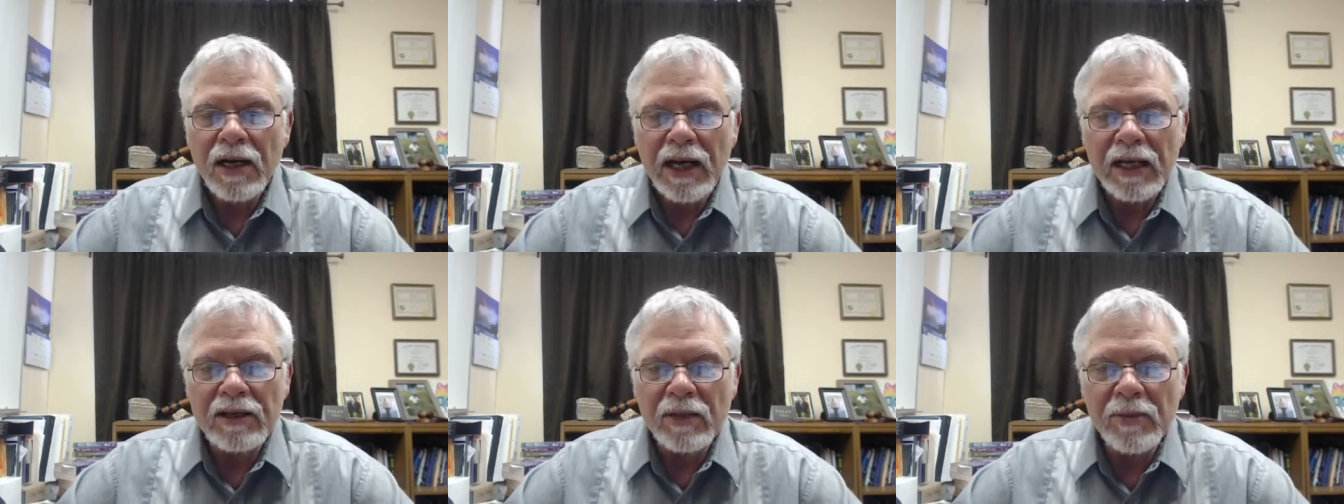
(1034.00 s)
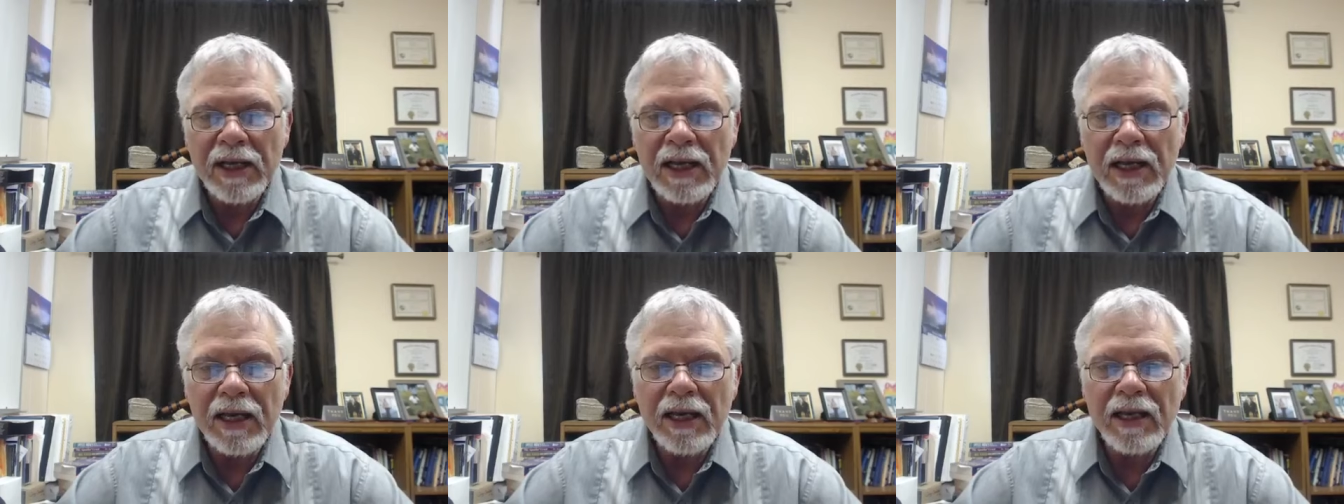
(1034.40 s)
at the
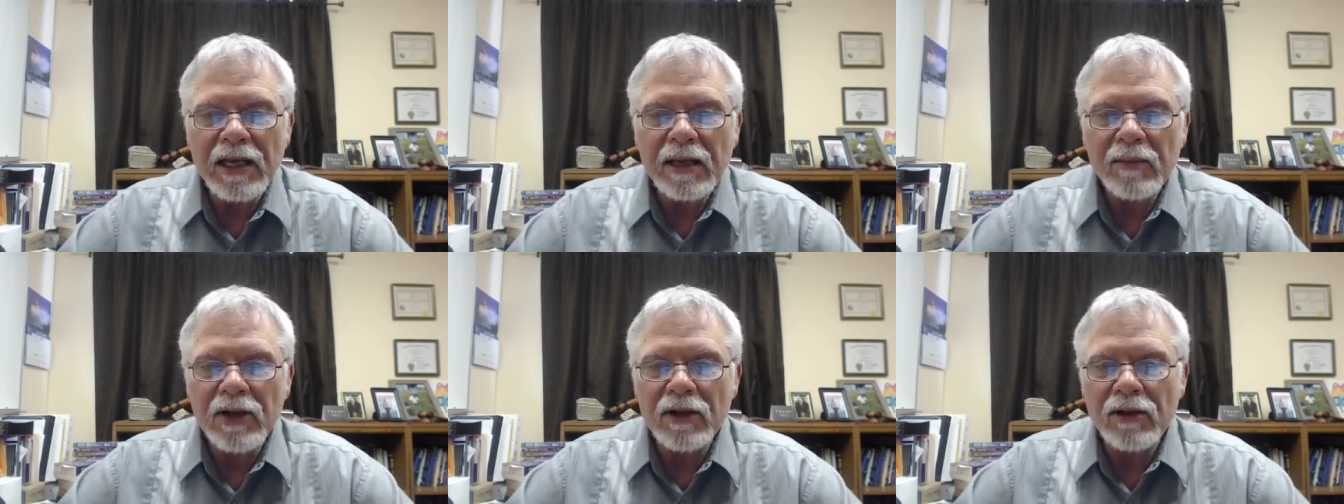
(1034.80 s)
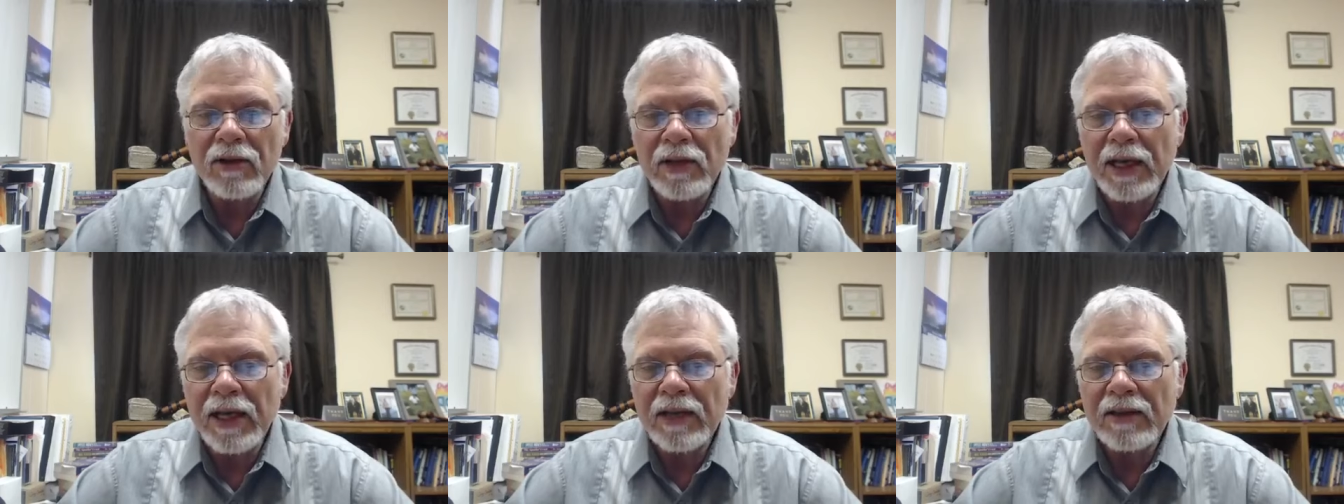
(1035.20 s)
beginning, came in a
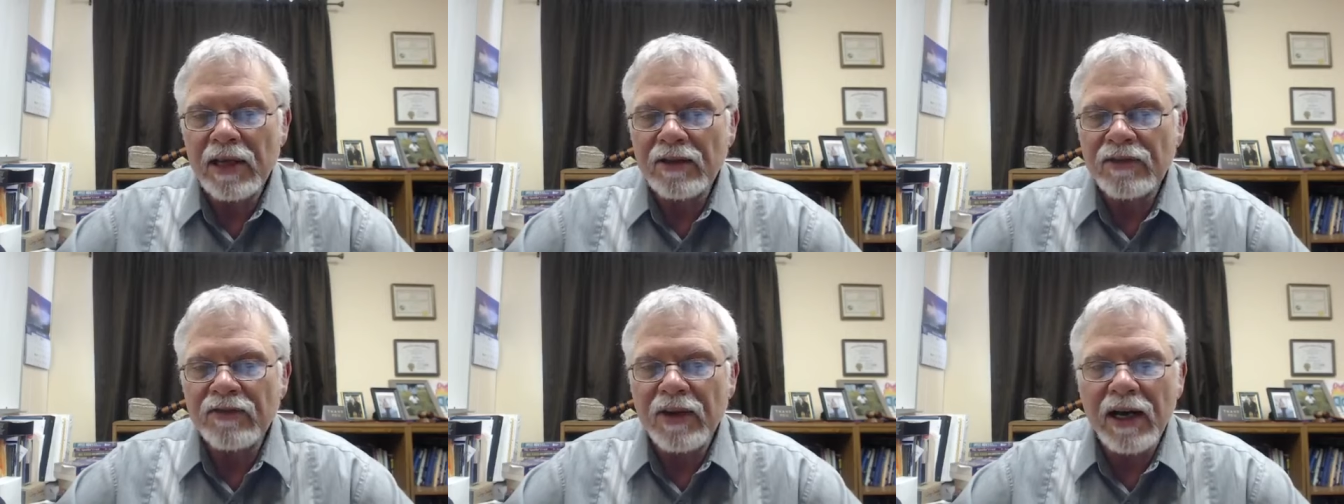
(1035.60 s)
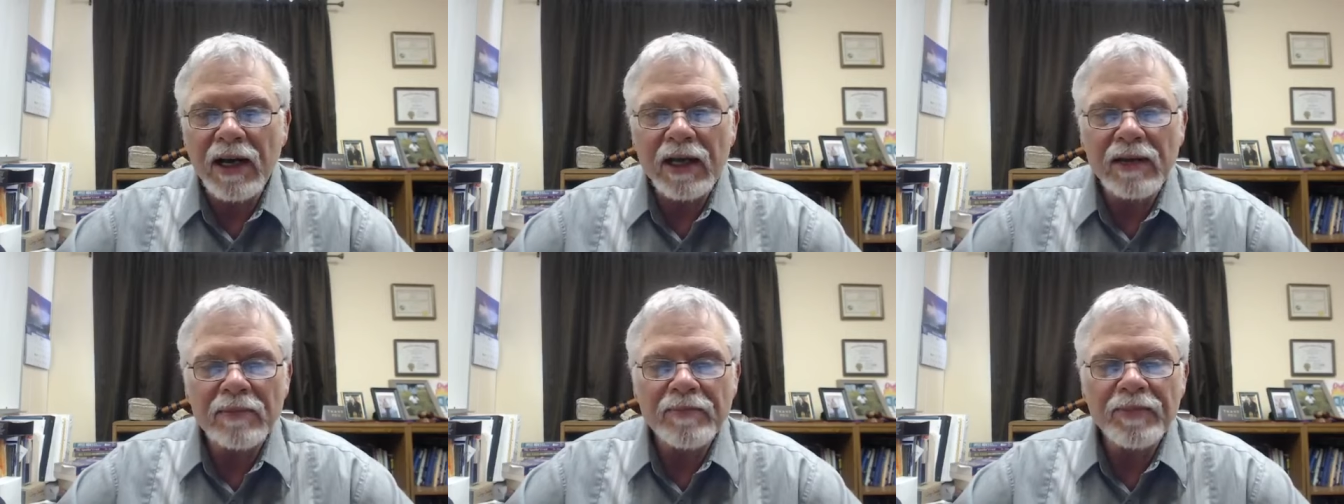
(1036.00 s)
little late. That's
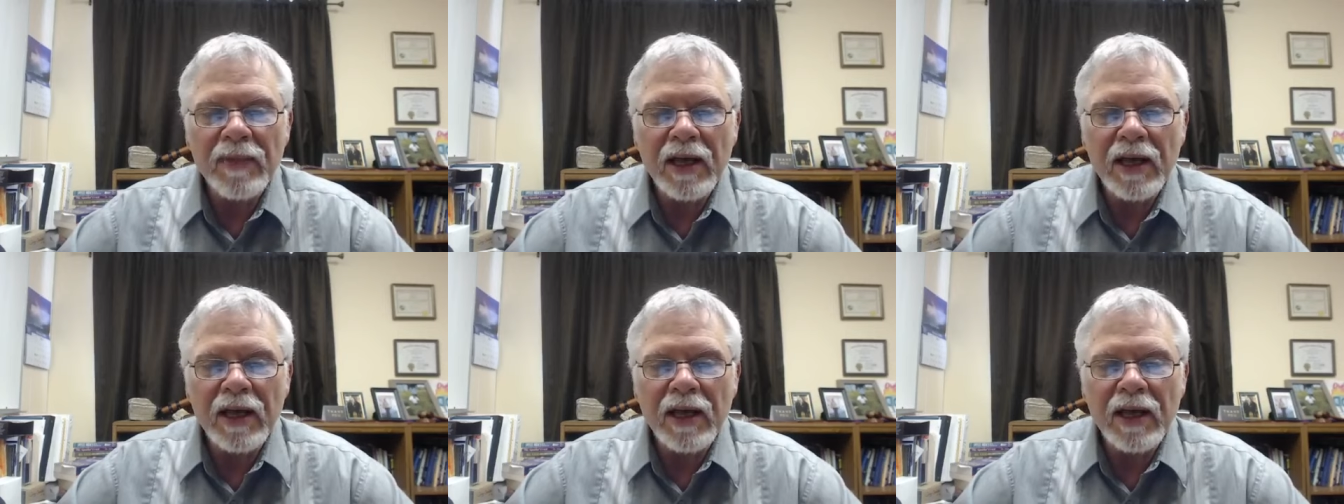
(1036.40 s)
fine.